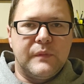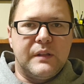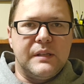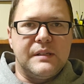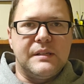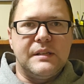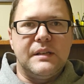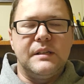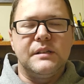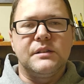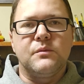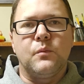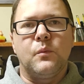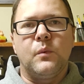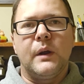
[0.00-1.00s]
this
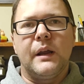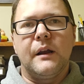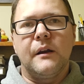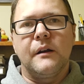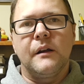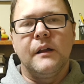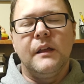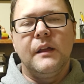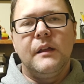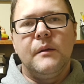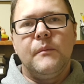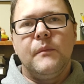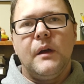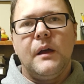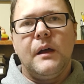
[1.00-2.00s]
is where
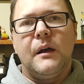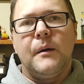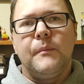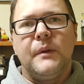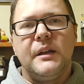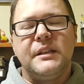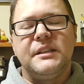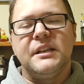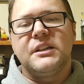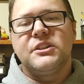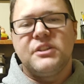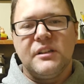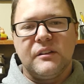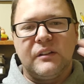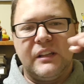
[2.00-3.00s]

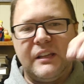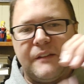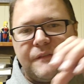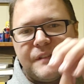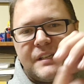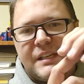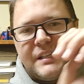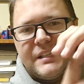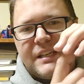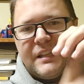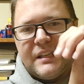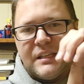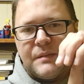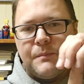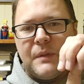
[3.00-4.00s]
addiction lives, is in
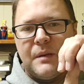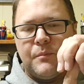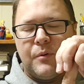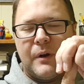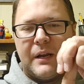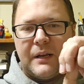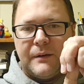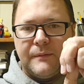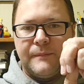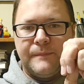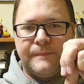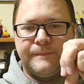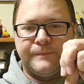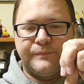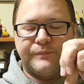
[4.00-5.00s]
this midbrain.
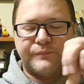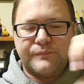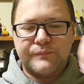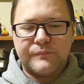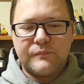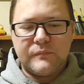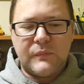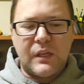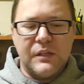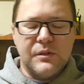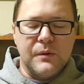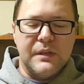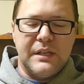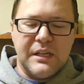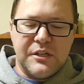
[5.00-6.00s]

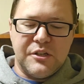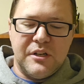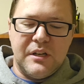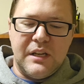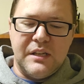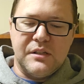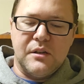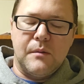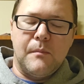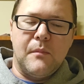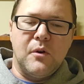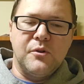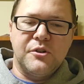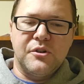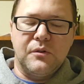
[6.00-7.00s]
So addiction is an
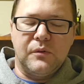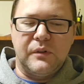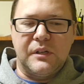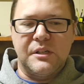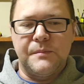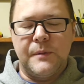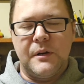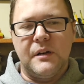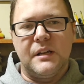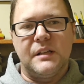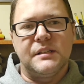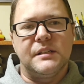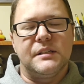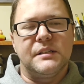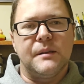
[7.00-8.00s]
emotional
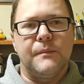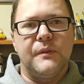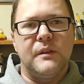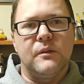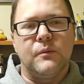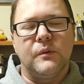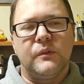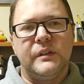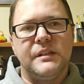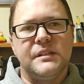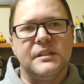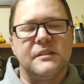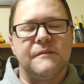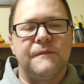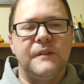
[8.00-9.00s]
experience. It's something that
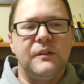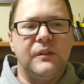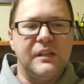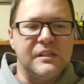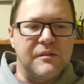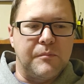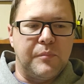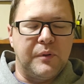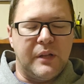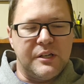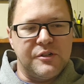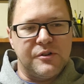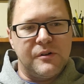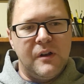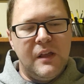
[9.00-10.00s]
releases feelings of
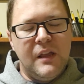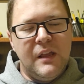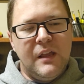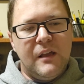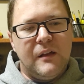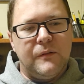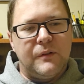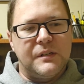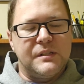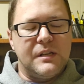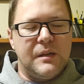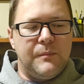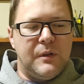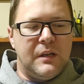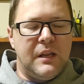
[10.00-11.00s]
pleasure, of
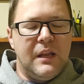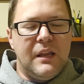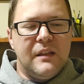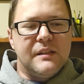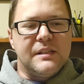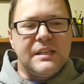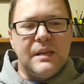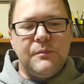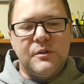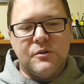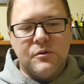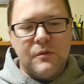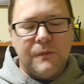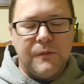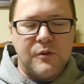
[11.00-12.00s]
excitement. The same is
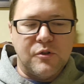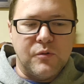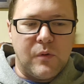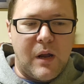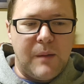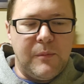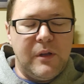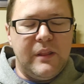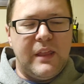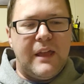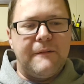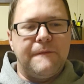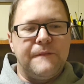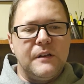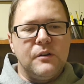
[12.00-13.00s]
true for trauma.
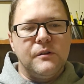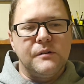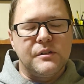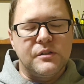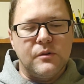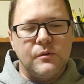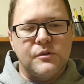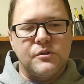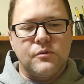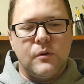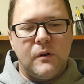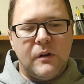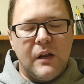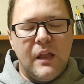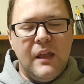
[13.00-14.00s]
That fear is so
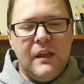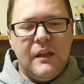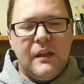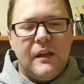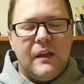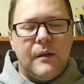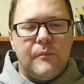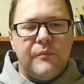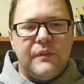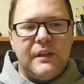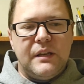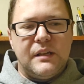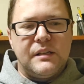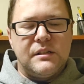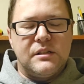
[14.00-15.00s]
strong
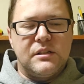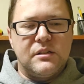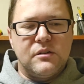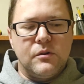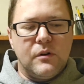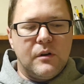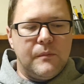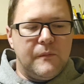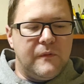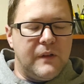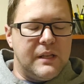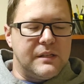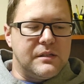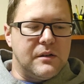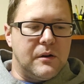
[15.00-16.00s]
that it
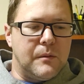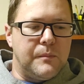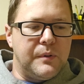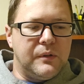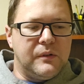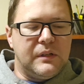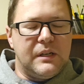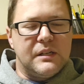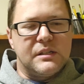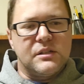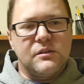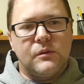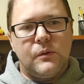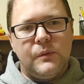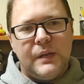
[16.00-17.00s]
circumvents our ability to
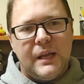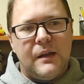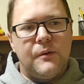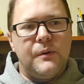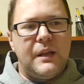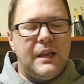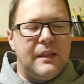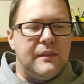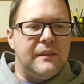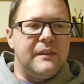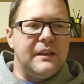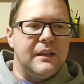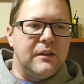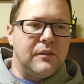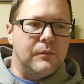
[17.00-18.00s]
slow down and
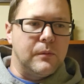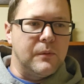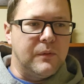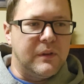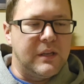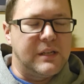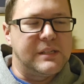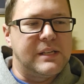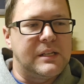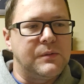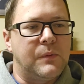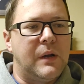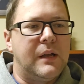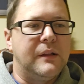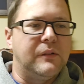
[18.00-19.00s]
think through things. That's
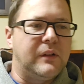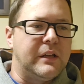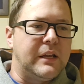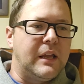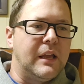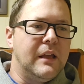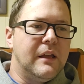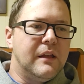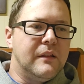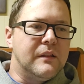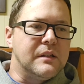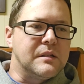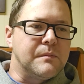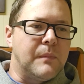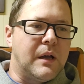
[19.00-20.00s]
why I like
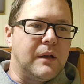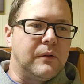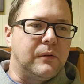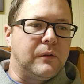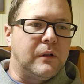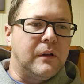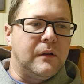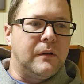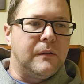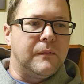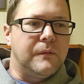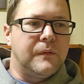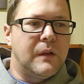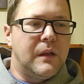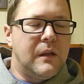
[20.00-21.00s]
this model
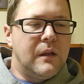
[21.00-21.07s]
of